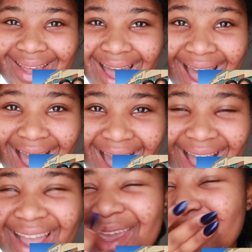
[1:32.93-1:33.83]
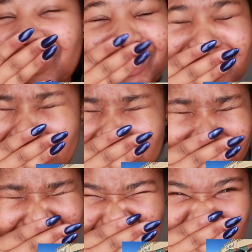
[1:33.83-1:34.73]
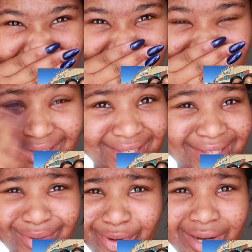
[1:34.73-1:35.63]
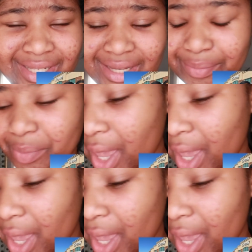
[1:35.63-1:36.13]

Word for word: I can't believe she's a stylist, guys. That's so crazy.